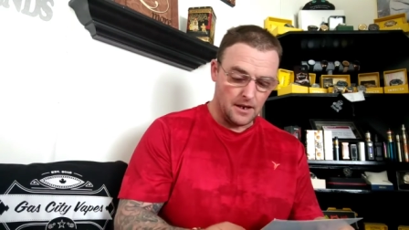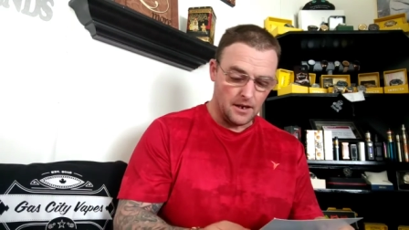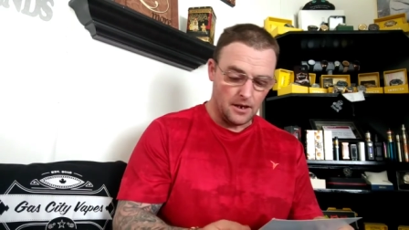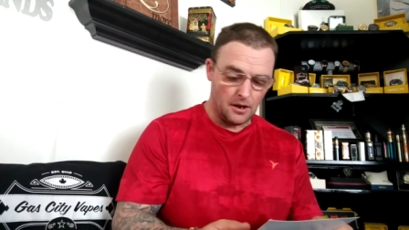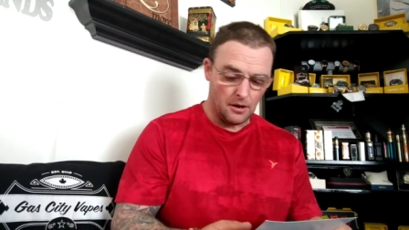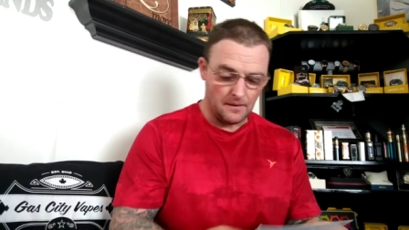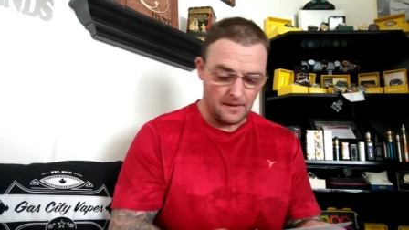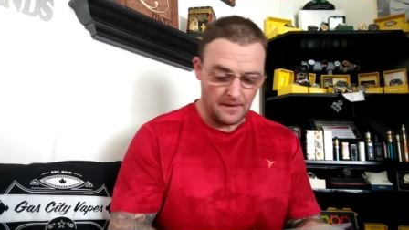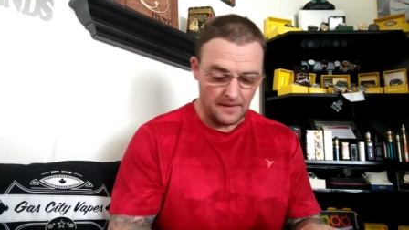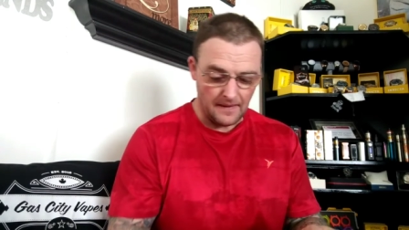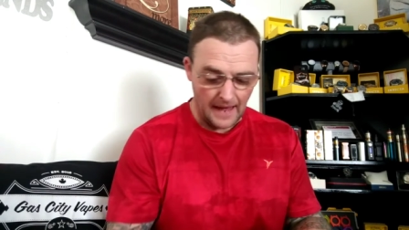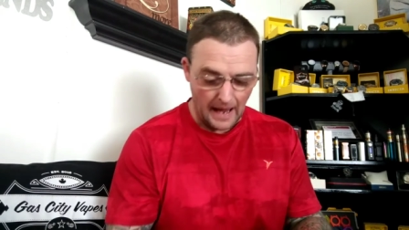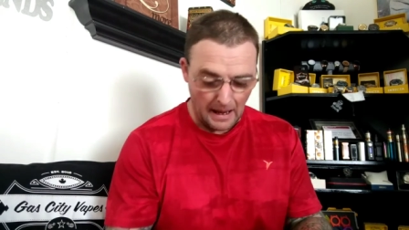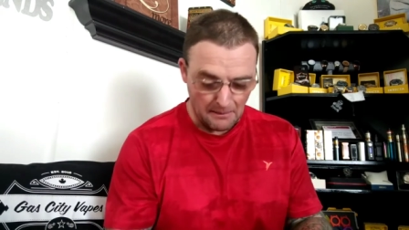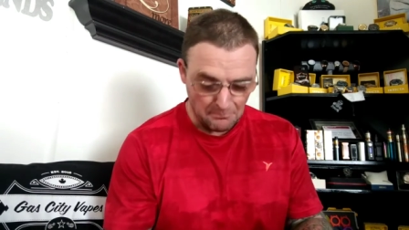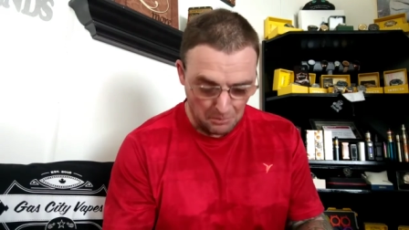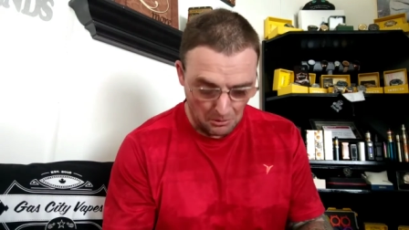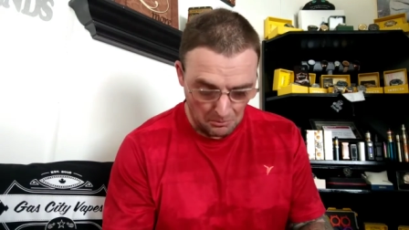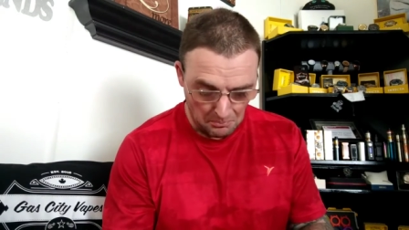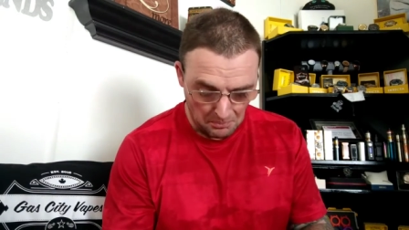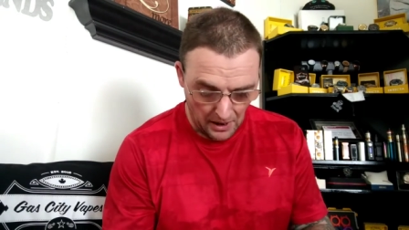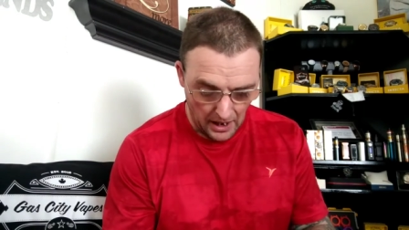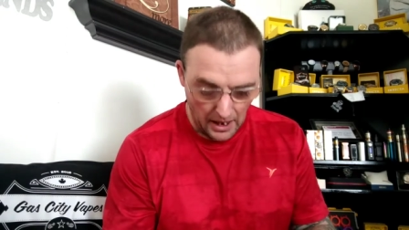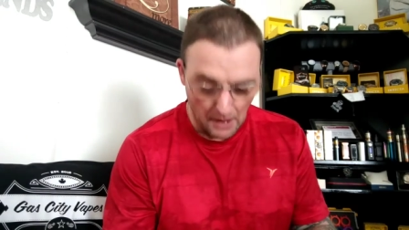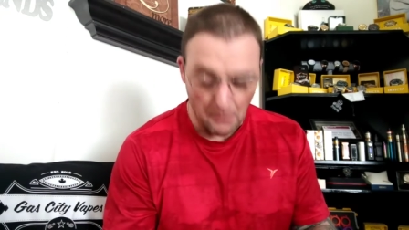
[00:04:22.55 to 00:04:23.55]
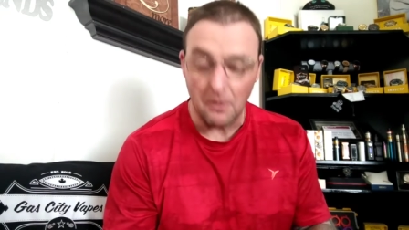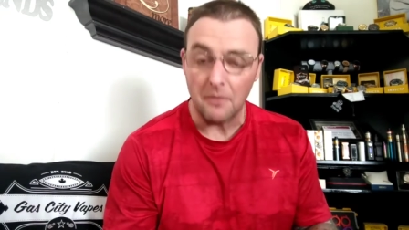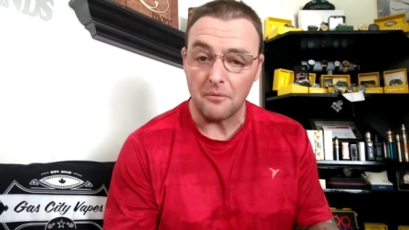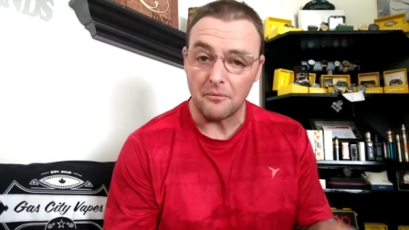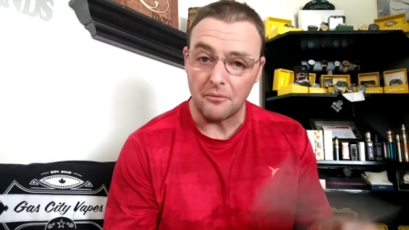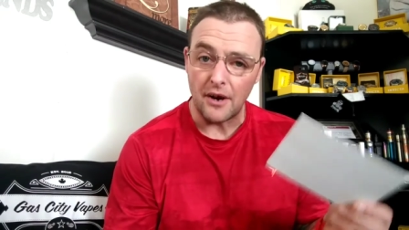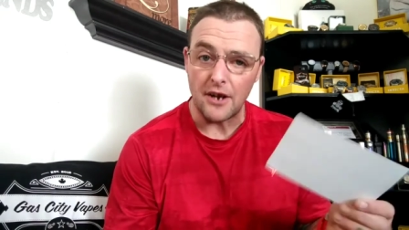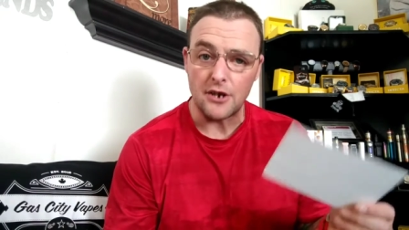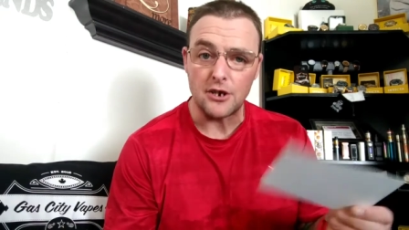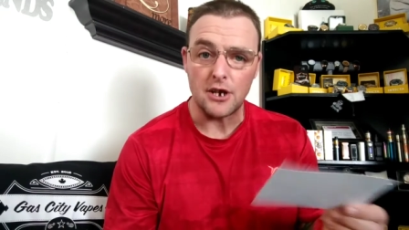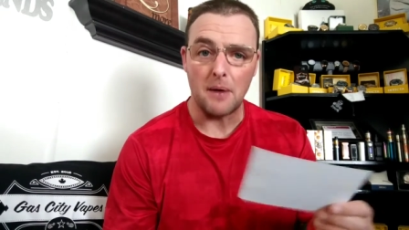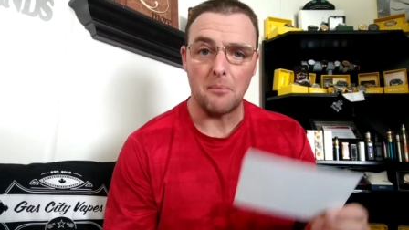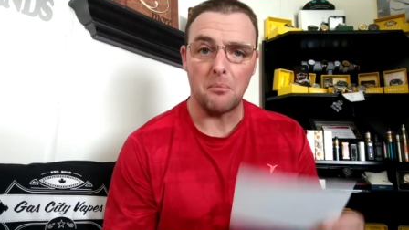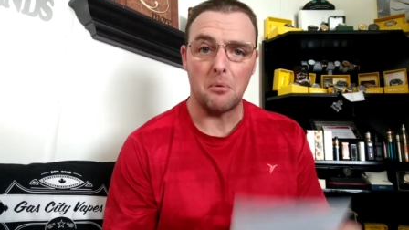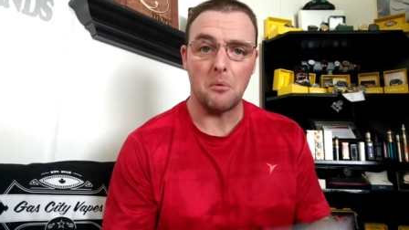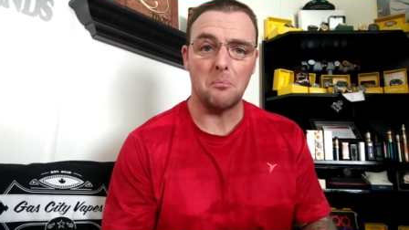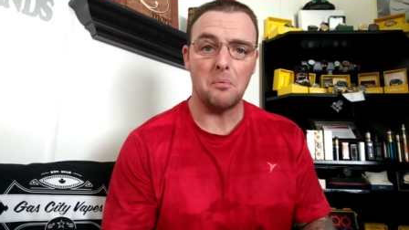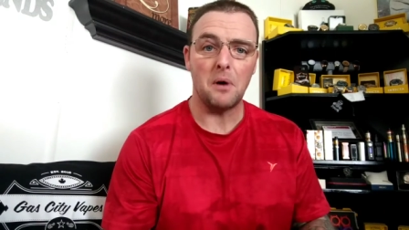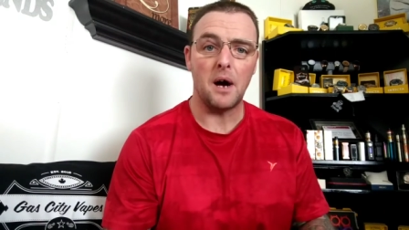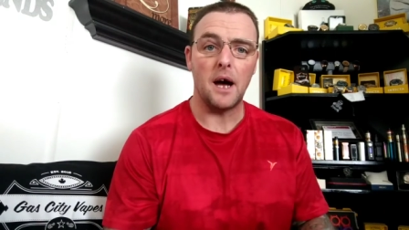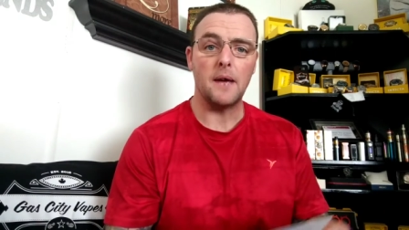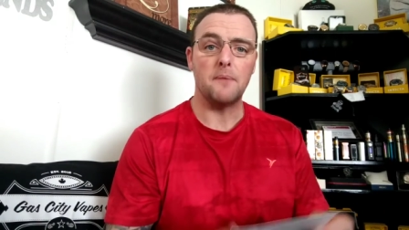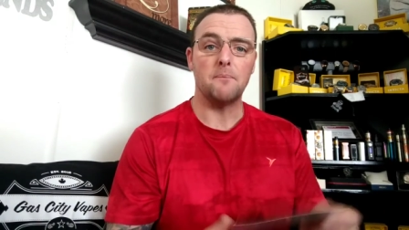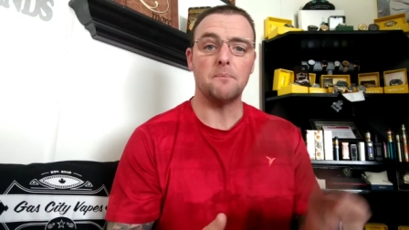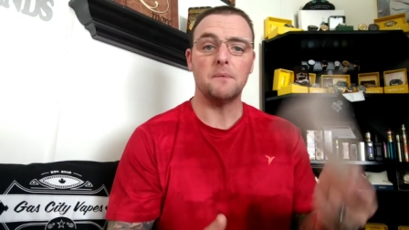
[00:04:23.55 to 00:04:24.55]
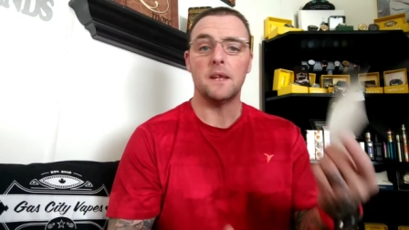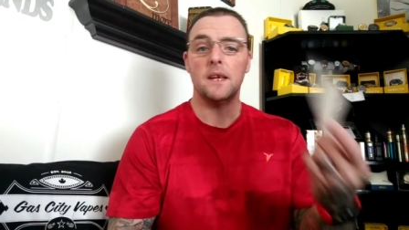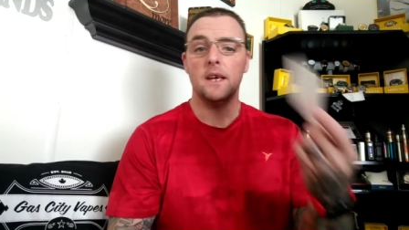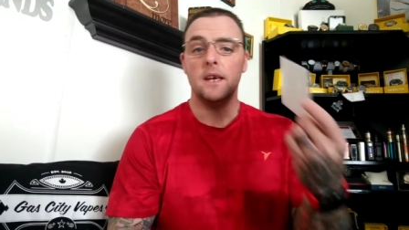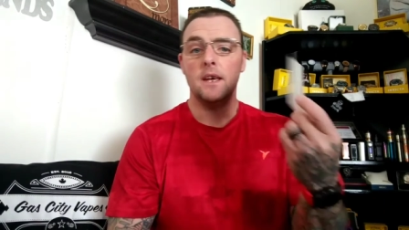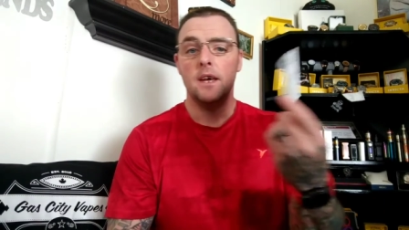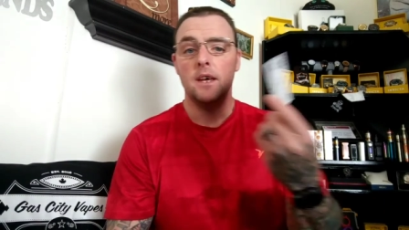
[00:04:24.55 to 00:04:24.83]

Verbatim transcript: you know and then the apple pie one fresh apple pie